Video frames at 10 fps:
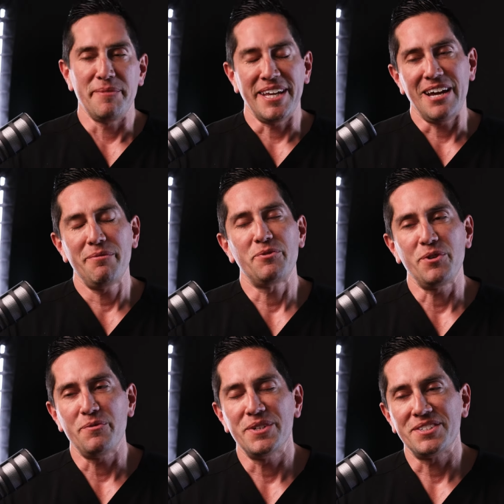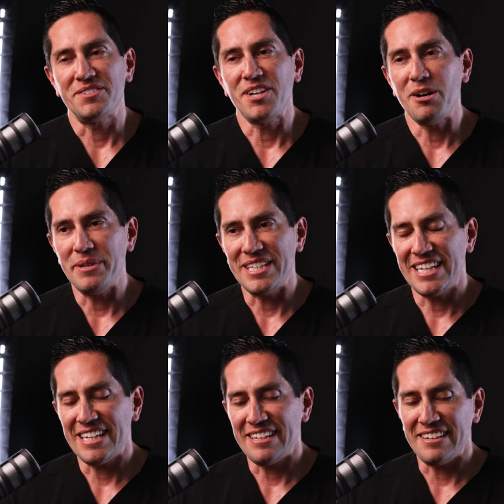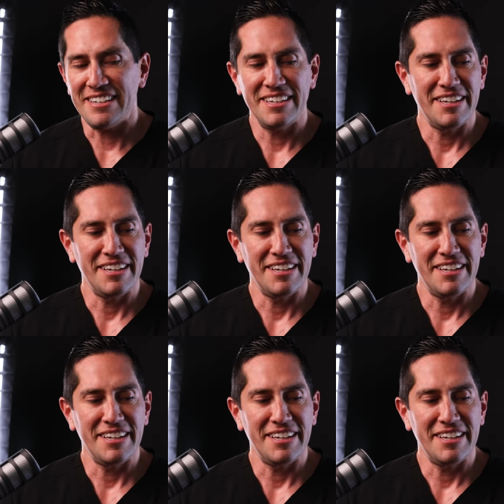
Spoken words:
Man, I'm about to revisit this topic again.